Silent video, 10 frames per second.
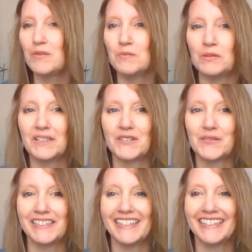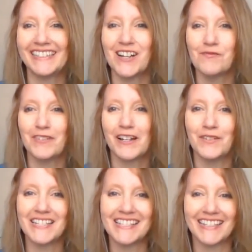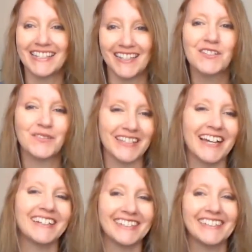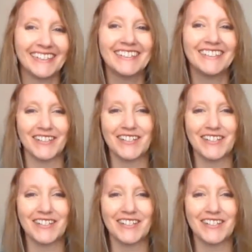of people can really find ways to connect with that, for